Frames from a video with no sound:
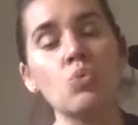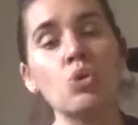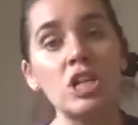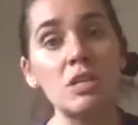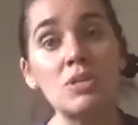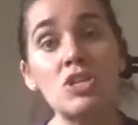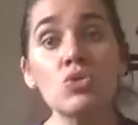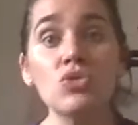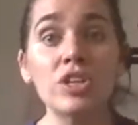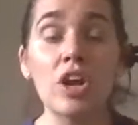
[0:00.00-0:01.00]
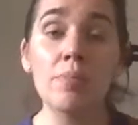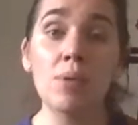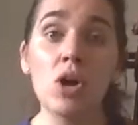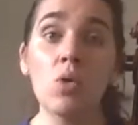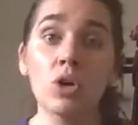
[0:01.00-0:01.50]
we're gonna be using our
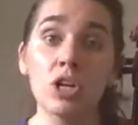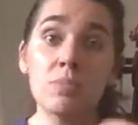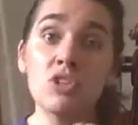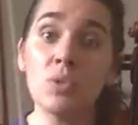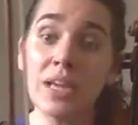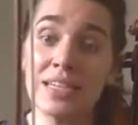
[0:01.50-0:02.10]
bow, we're gonna be doing a